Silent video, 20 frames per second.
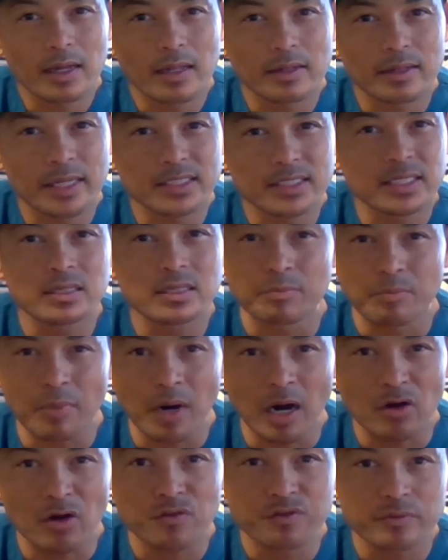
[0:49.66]
they set the
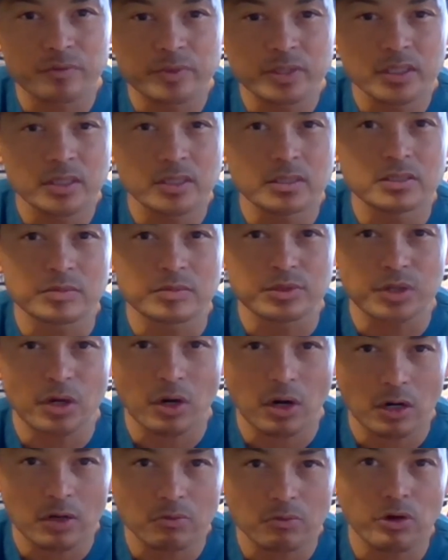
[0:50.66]
model for me in terms of
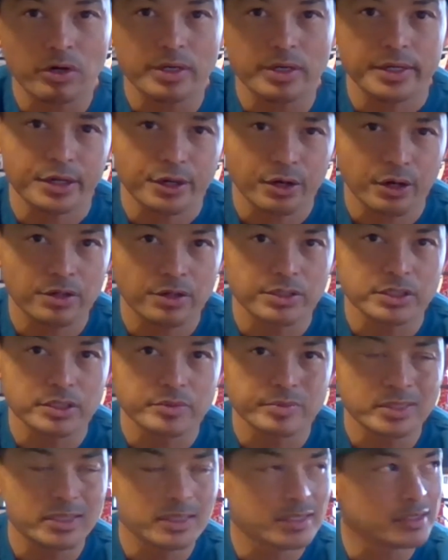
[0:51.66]
hard work and courage
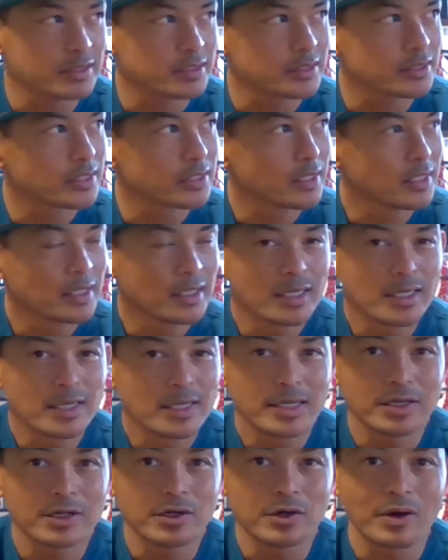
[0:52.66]
because,
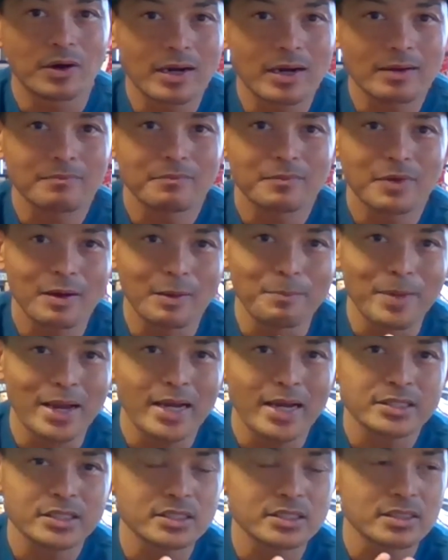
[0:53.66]
you know,
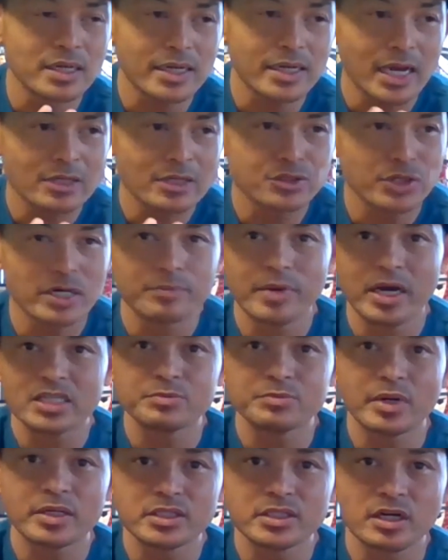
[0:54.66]
imagine like I try to imagine
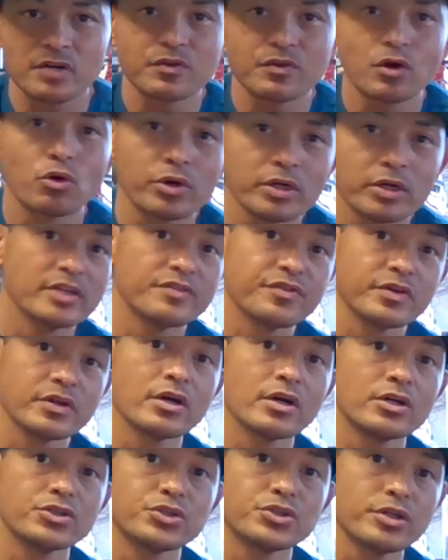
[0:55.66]
myself going to a different
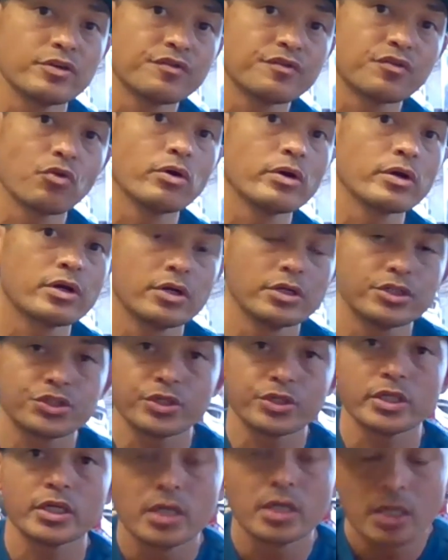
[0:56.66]
country, a foreign
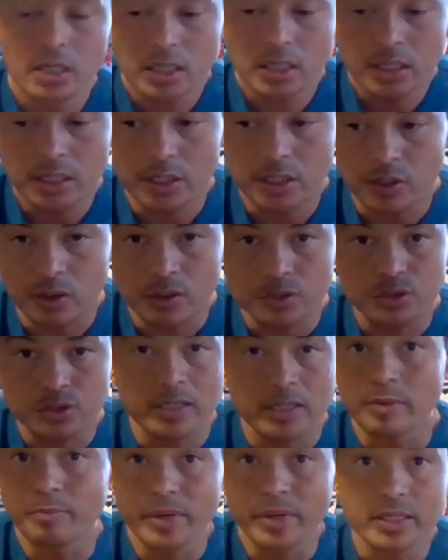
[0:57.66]
country, you know, and trying
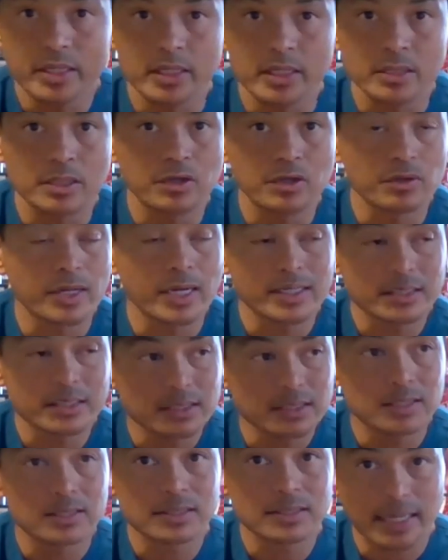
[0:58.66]
to make it. You know,
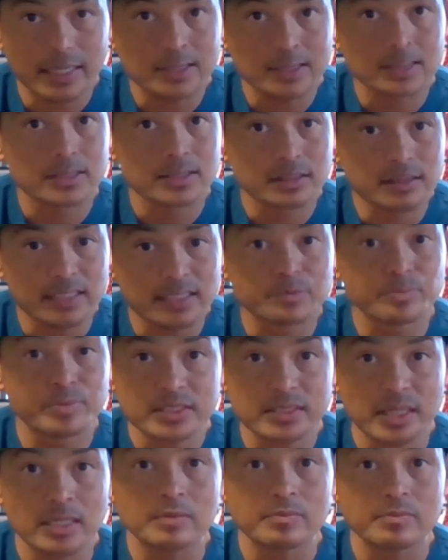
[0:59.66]
that's that's that's big time.